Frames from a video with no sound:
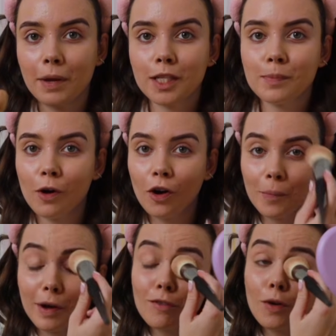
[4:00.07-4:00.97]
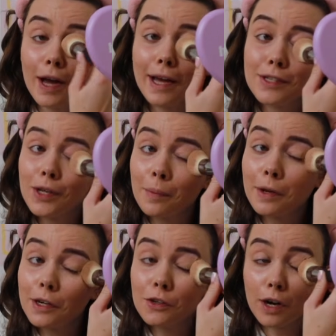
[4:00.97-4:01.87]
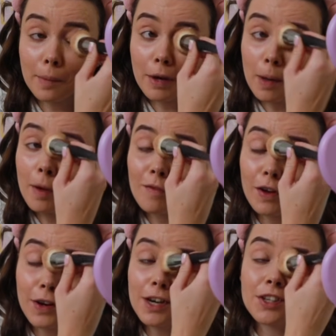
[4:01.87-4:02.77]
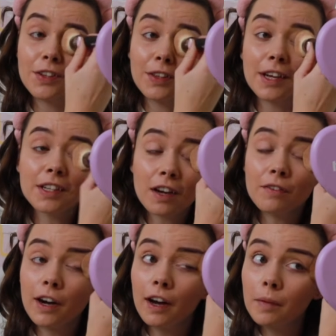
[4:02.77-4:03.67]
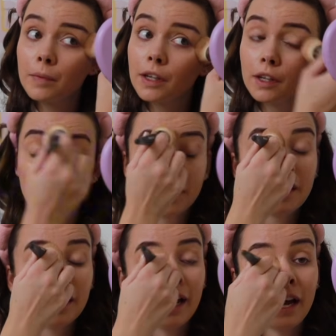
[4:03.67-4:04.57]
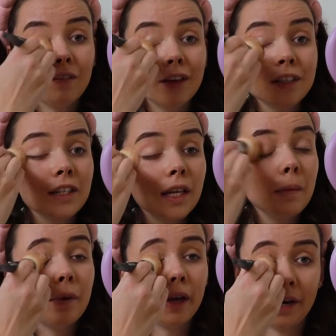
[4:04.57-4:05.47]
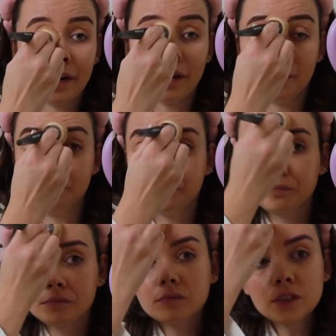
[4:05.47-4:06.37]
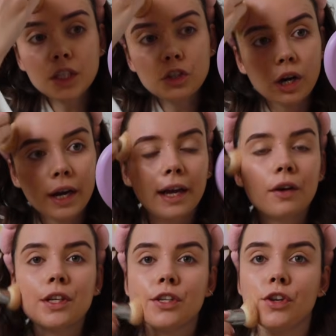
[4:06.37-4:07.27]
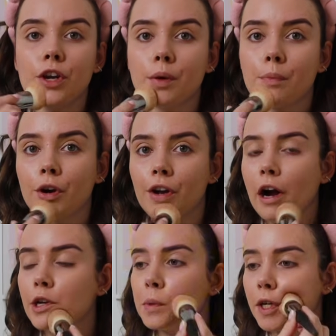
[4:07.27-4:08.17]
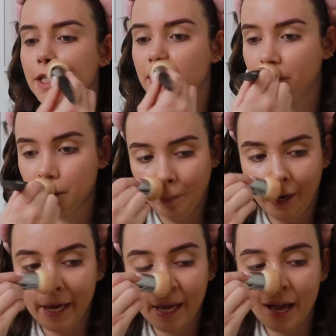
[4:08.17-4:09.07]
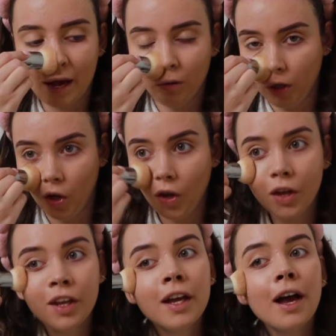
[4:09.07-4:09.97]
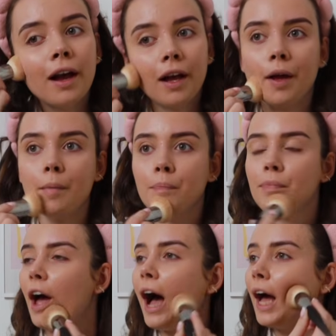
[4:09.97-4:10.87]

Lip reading: big spot on my forehead, so I'm going to try and put a bit of foundation on that to cover it up. I have actually been trying out this new product because I was breaking out a lot, and